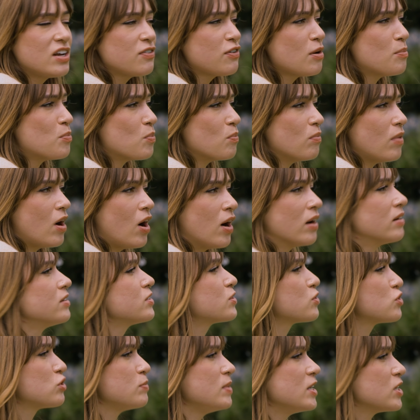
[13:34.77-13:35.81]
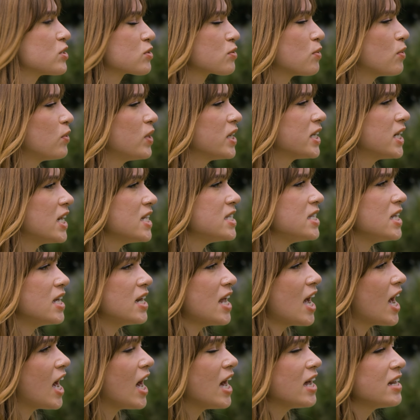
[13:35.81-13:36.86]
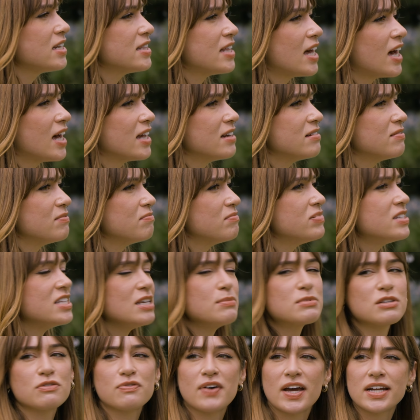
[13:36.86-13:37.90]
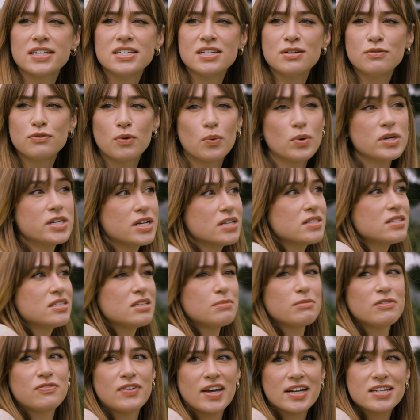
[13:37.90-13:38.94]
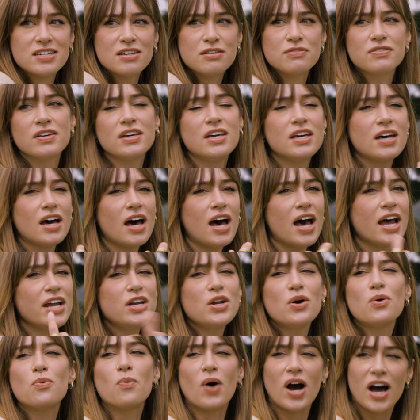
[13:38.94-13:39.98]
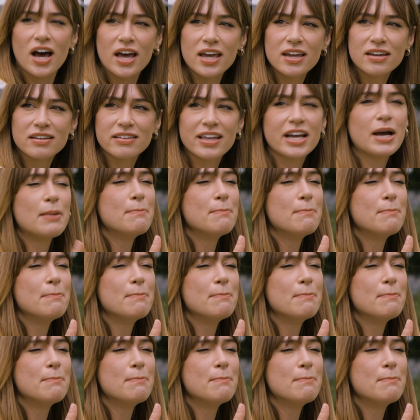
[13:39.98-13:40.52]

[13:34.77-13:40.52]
if I'm on social media scrolling and I see an ad that seems effective or doesn't seem effective, I know why, like